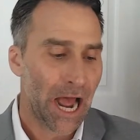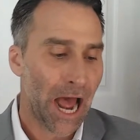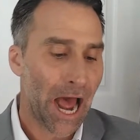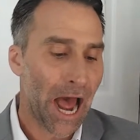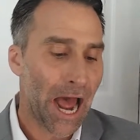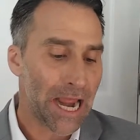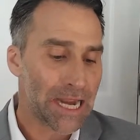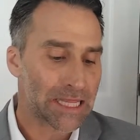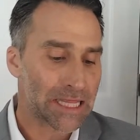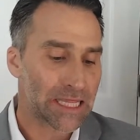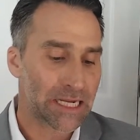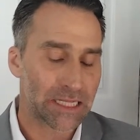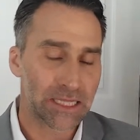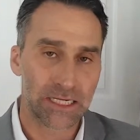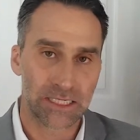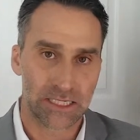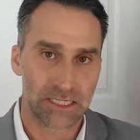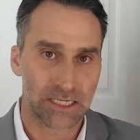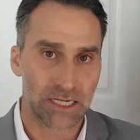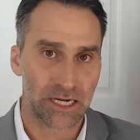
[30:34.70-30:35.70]
I think
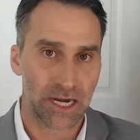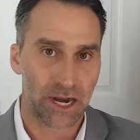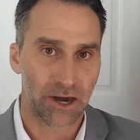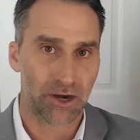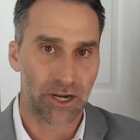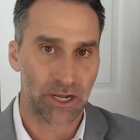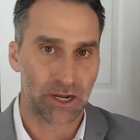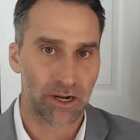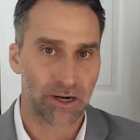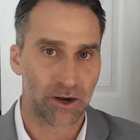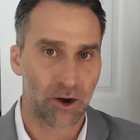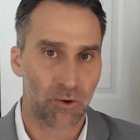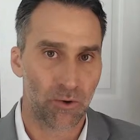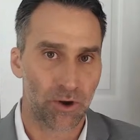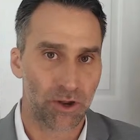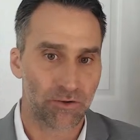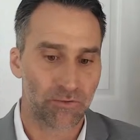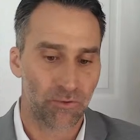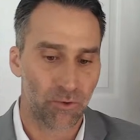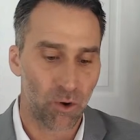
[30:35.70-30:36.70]
this is an area
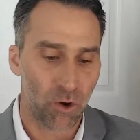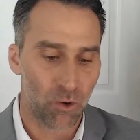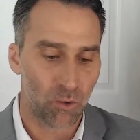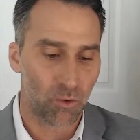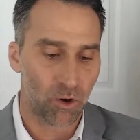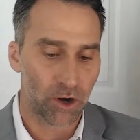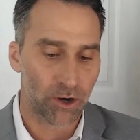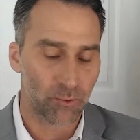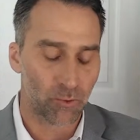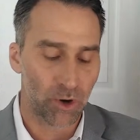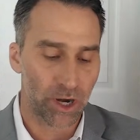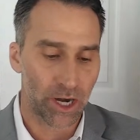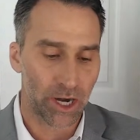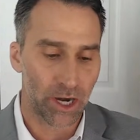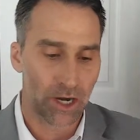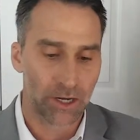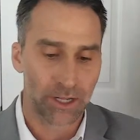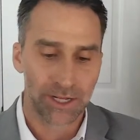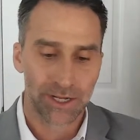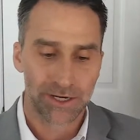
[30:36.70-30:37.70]
going forward
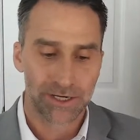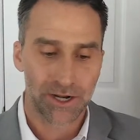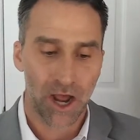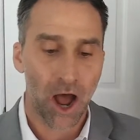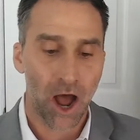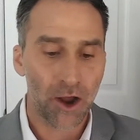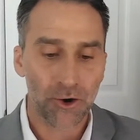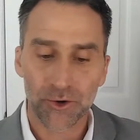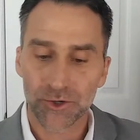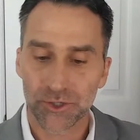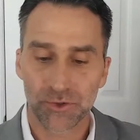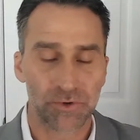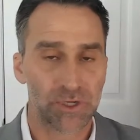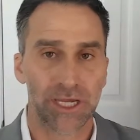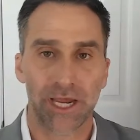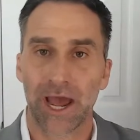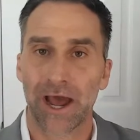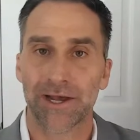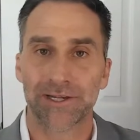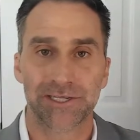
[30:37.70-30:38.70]
where Congress really
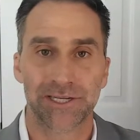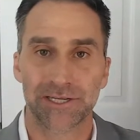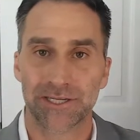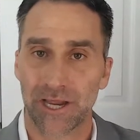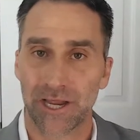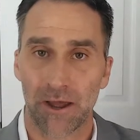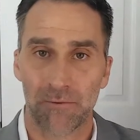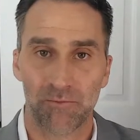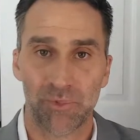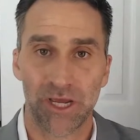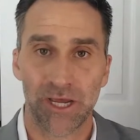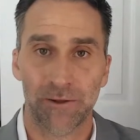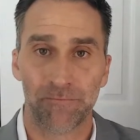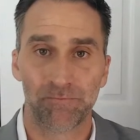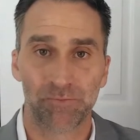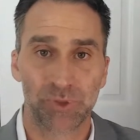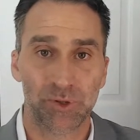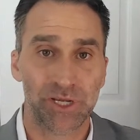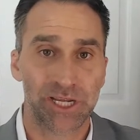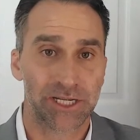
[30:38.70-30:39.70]
has to step
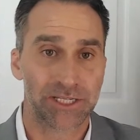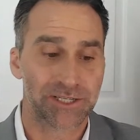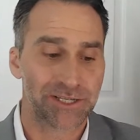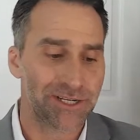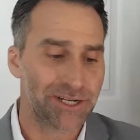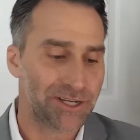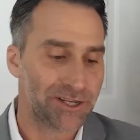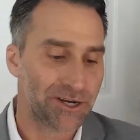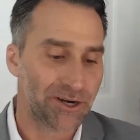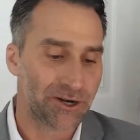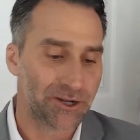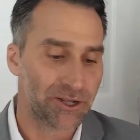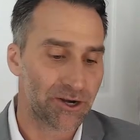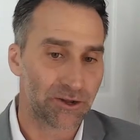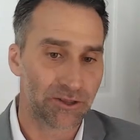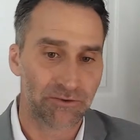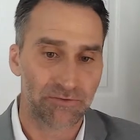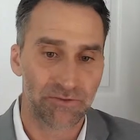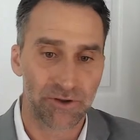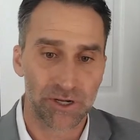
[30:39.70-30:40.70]
in, because
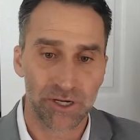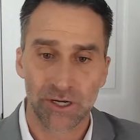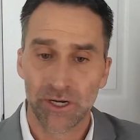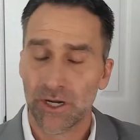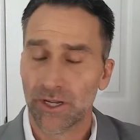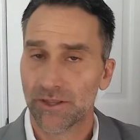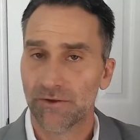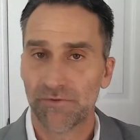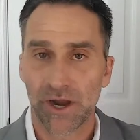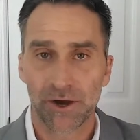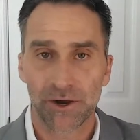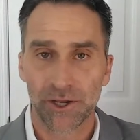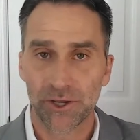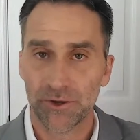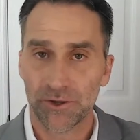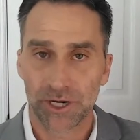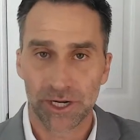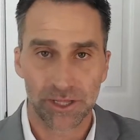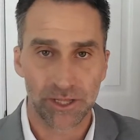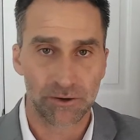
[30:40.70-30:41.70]
the FARA
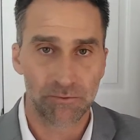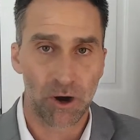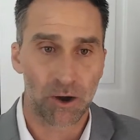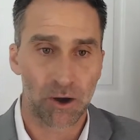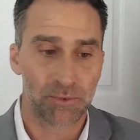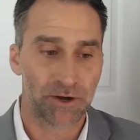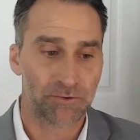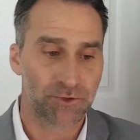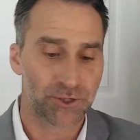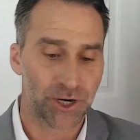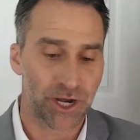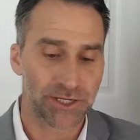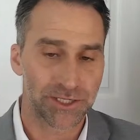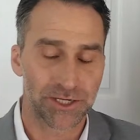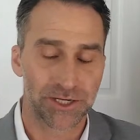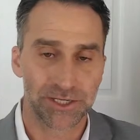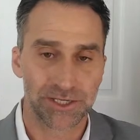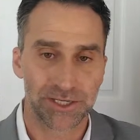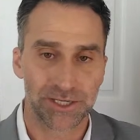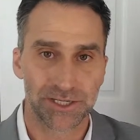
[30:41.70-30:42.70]
unit, the Department of
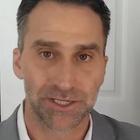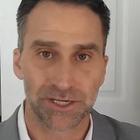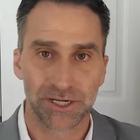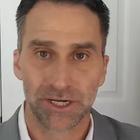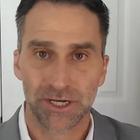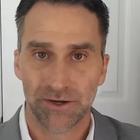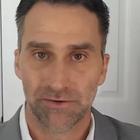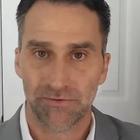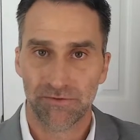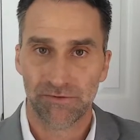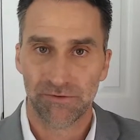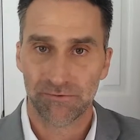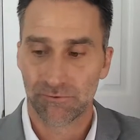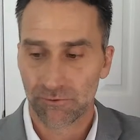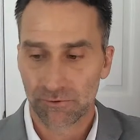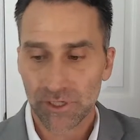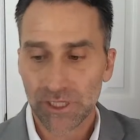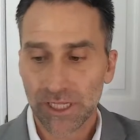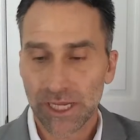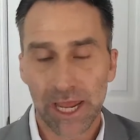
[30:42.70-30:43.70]
Justice, is
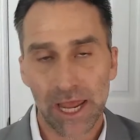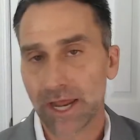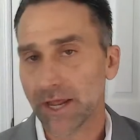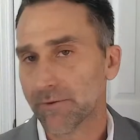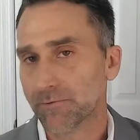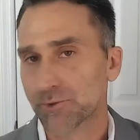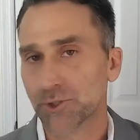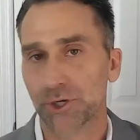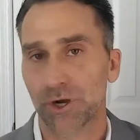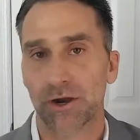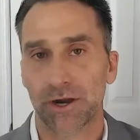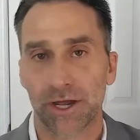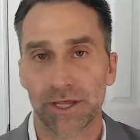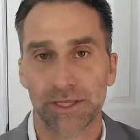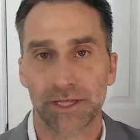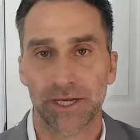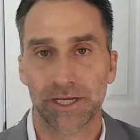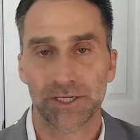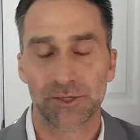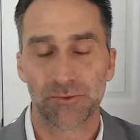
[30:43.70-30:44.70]
really hamstrung on
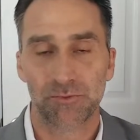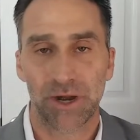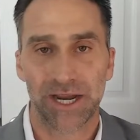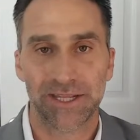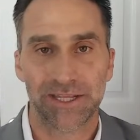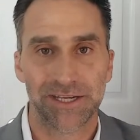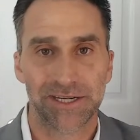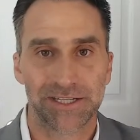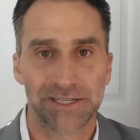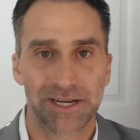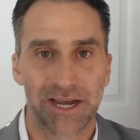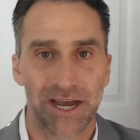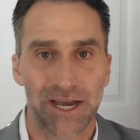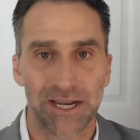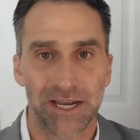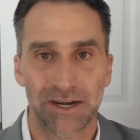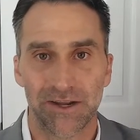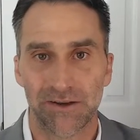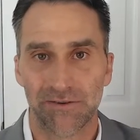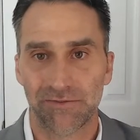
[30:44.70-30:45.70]
this by this
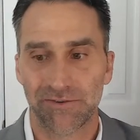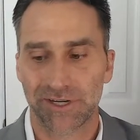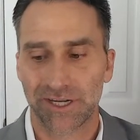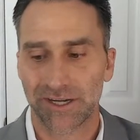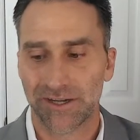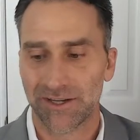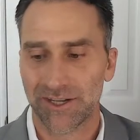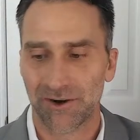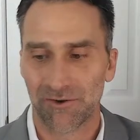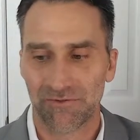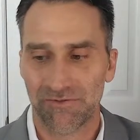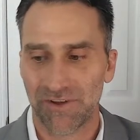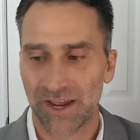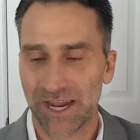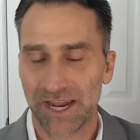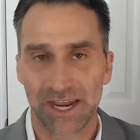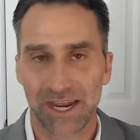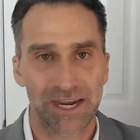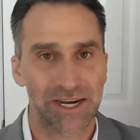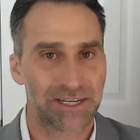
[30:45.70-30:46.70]
kind of
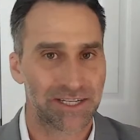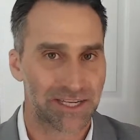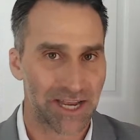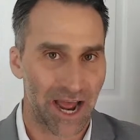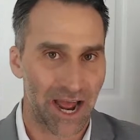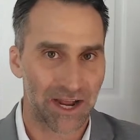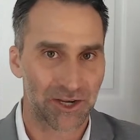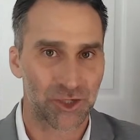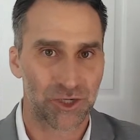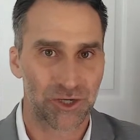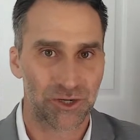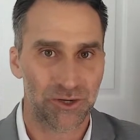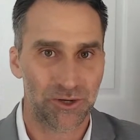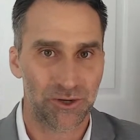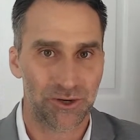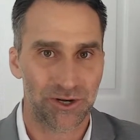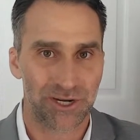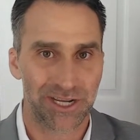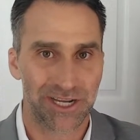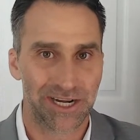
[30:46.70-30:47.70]
vague
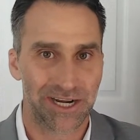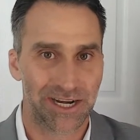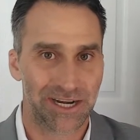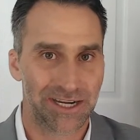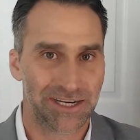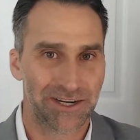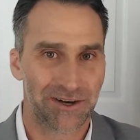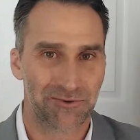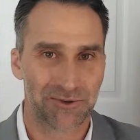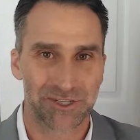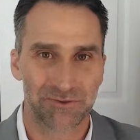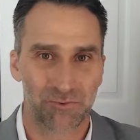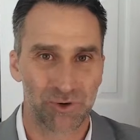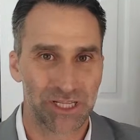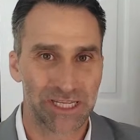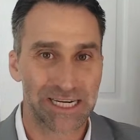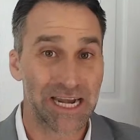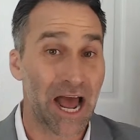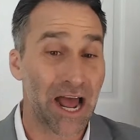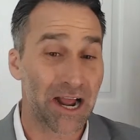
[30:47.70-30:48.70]
statute, and it's
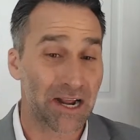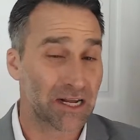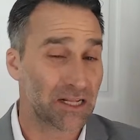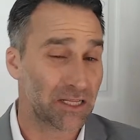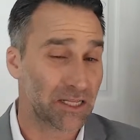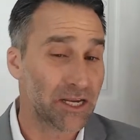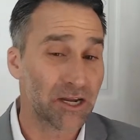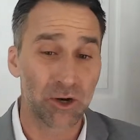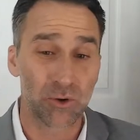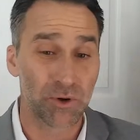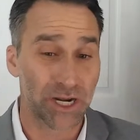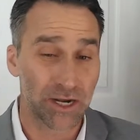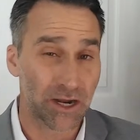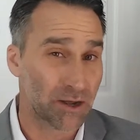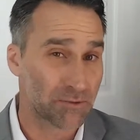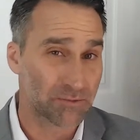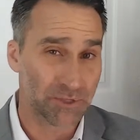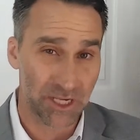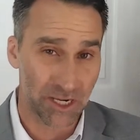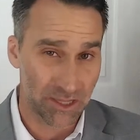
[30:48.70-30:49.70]
really not clear when it
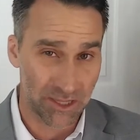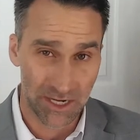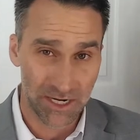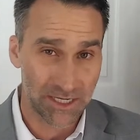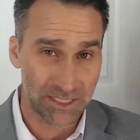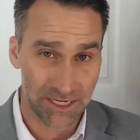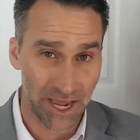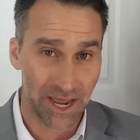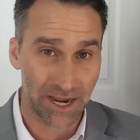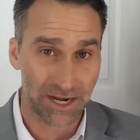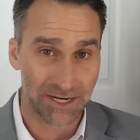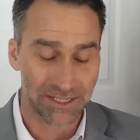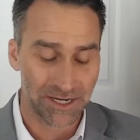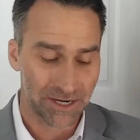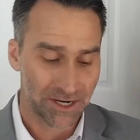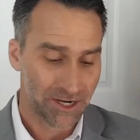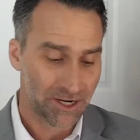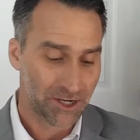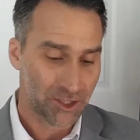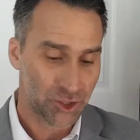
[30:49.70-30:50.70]
comes to think tanks.
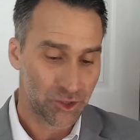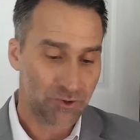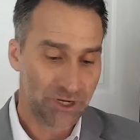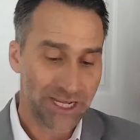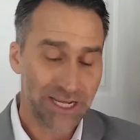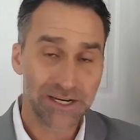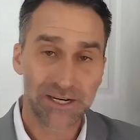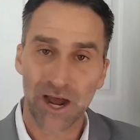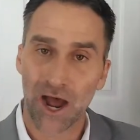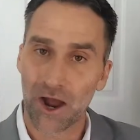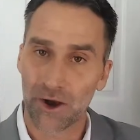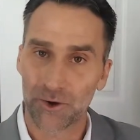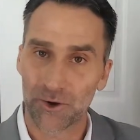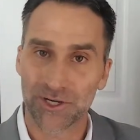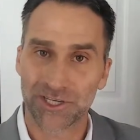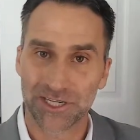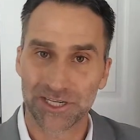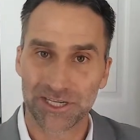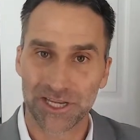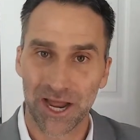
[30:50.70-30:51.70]
You need Congress
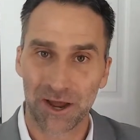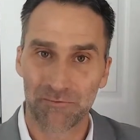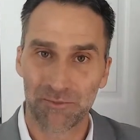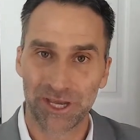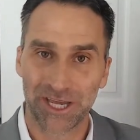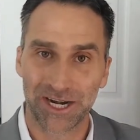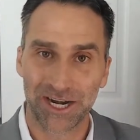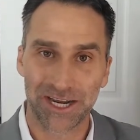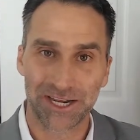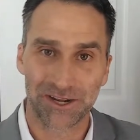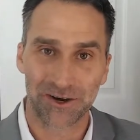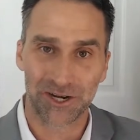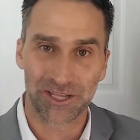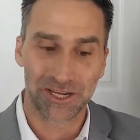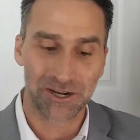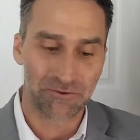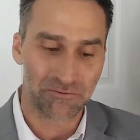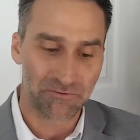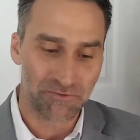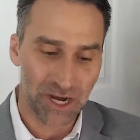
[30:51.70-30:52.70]
to step in. And I
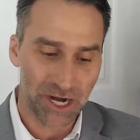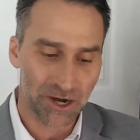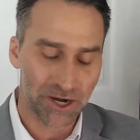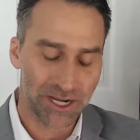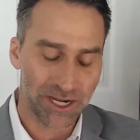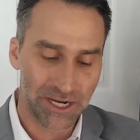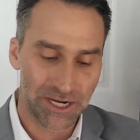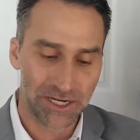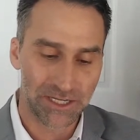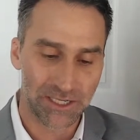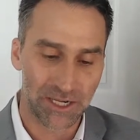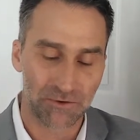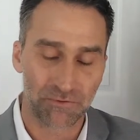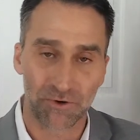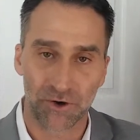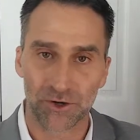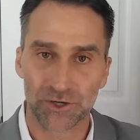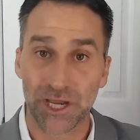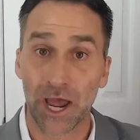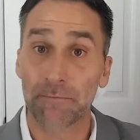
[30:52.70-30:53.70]
think a very easy
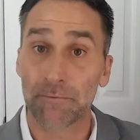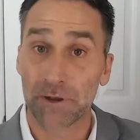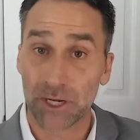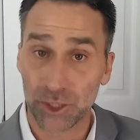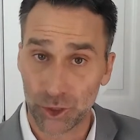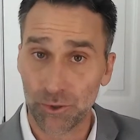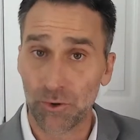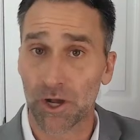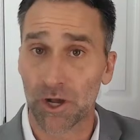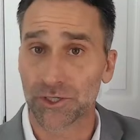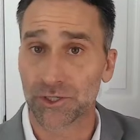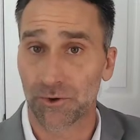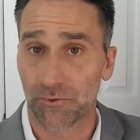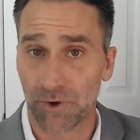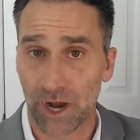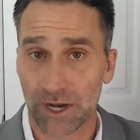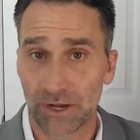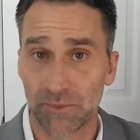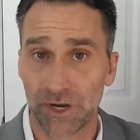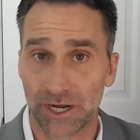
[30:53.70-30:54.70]
first step, as you also
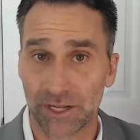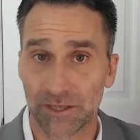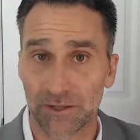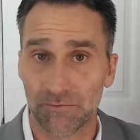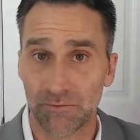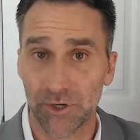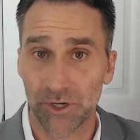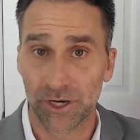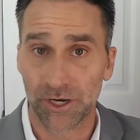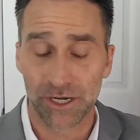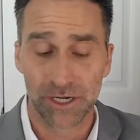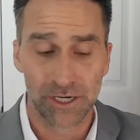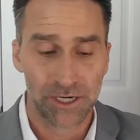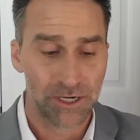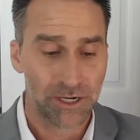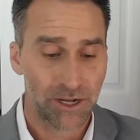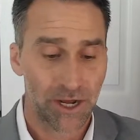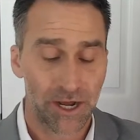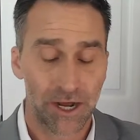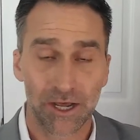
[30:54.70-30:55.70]
recommend in the book,
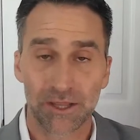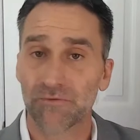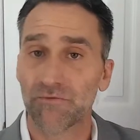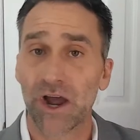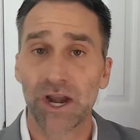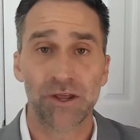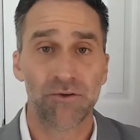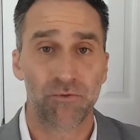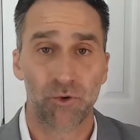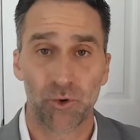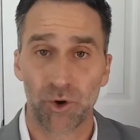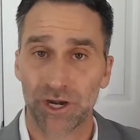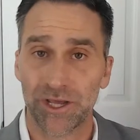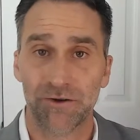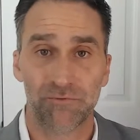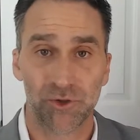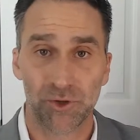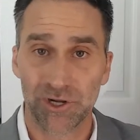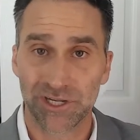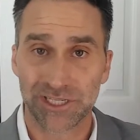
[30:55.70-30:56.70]
the Fighting Foreign
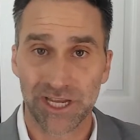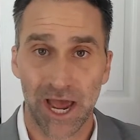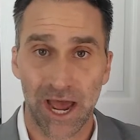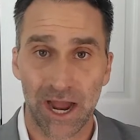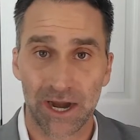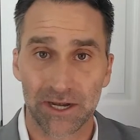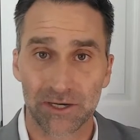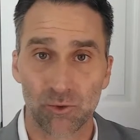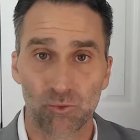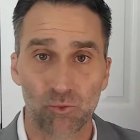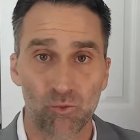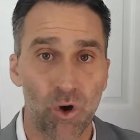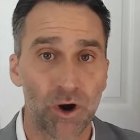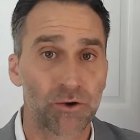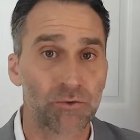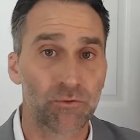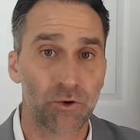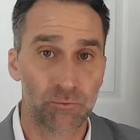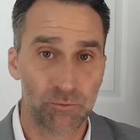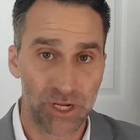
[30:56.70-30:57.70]
Influence Act,
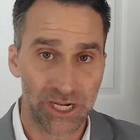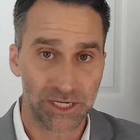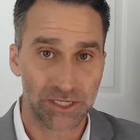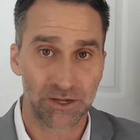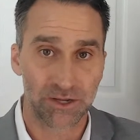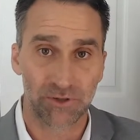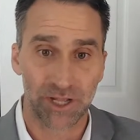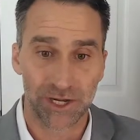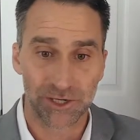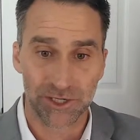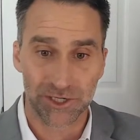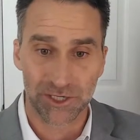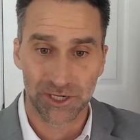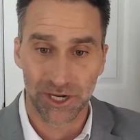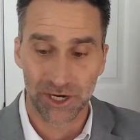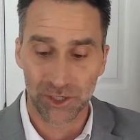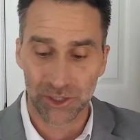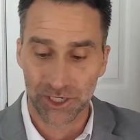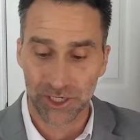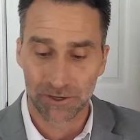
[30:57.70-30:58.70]
wonderful piece of
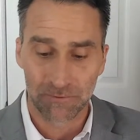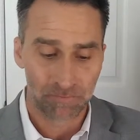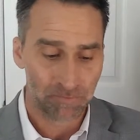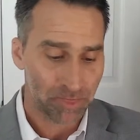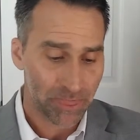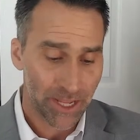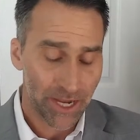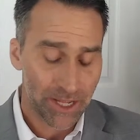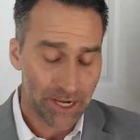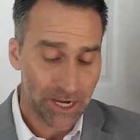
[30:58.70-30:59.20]
legislation that